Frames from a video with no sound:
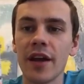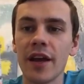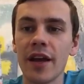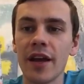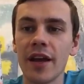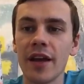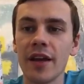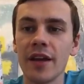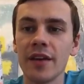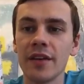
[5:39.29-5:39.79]

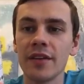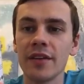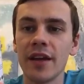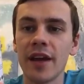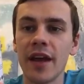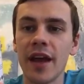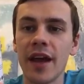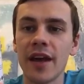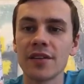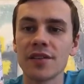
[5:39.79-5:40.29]
and it
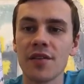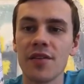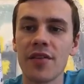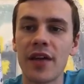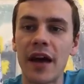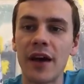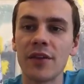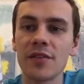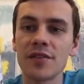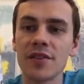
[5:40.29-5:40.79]
has
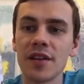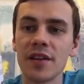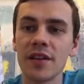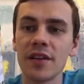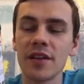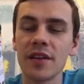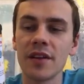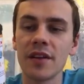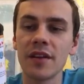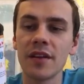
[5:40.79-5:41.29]

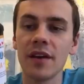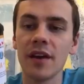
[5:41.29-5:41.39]
1,000